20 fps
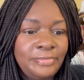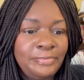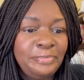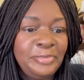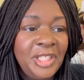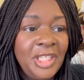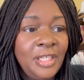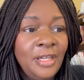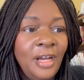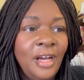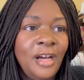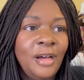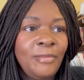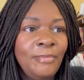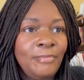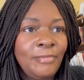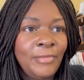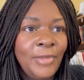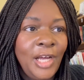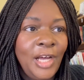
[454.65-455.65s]

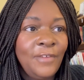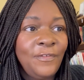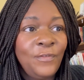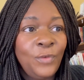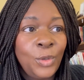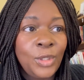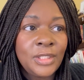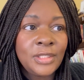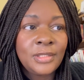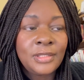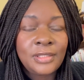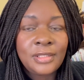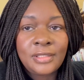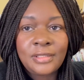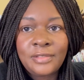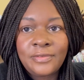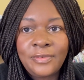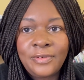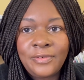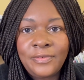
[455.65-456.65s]
become a
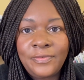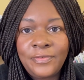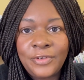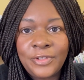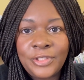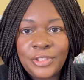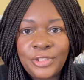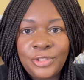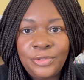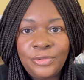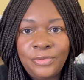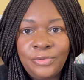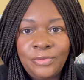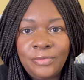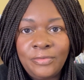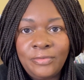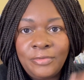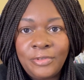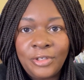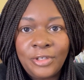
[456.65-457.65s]
force for the
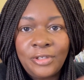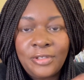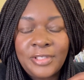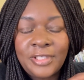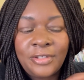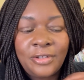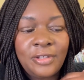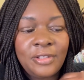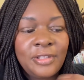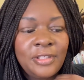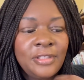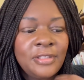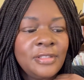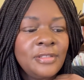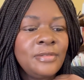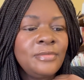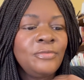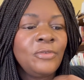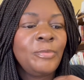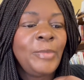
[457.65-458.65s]
two girls that are on the
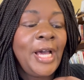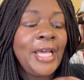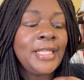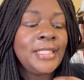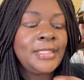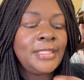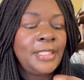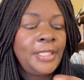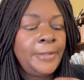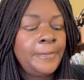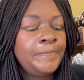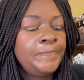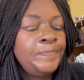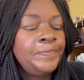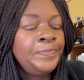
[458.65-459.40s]
robotics team.